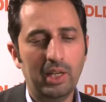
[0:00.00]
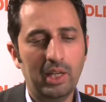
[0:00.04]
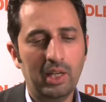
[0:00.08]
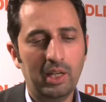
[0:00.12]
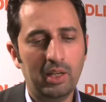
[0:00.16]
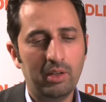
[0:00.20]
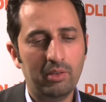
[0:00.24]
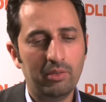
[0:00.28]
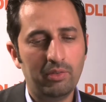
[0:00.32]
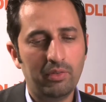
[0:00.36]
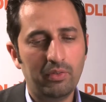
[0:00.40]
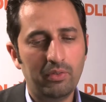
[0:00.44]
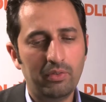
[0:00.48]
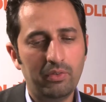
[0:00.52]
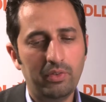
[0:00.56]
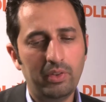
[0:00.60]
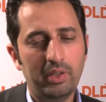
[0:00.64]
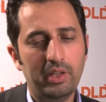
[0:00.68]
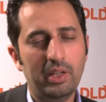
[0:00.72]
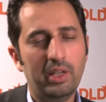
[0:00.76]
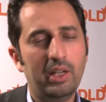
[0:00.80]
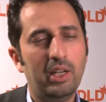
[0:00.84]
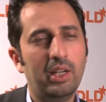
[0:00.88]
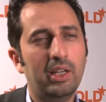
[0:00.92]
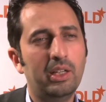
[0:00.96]
have
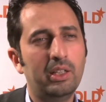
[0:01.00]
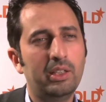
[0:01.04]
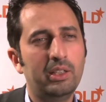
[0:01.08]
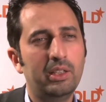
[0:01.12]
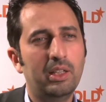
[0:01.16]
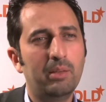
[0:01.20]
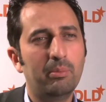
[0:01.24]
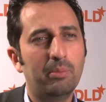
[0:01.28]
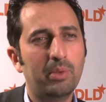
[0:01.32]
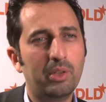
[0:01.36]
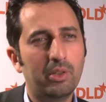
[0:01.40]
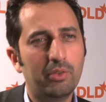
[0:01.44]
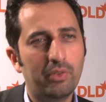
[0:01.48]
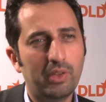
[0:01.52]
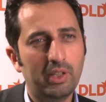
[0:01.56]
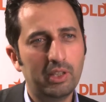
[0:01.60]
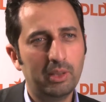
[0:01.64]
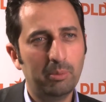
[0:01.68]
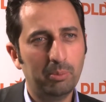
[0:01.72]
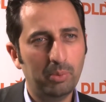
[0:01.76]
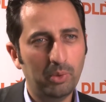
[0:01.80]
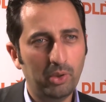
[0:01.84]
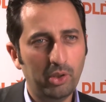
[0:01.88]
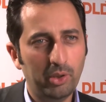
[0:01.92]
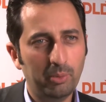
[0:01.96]
very high number of
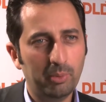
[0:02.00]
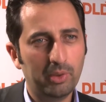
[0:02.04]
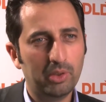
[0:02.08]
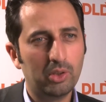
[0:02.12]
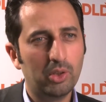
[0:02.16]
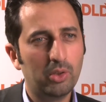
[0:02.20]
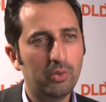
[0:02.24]
unemployment,